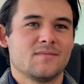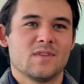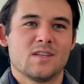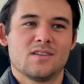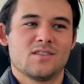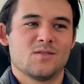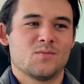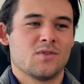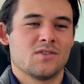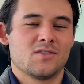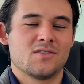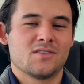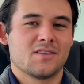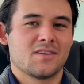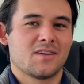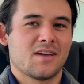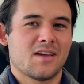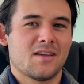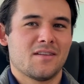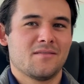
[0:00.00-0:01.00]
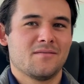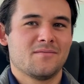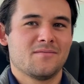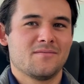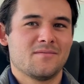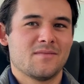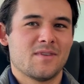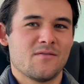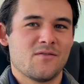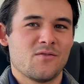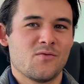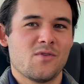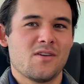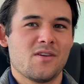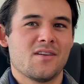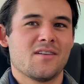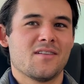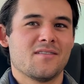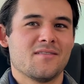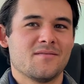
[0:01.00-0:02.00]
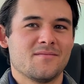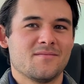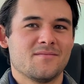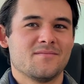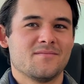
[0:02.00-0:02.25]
as much as I can every weekend.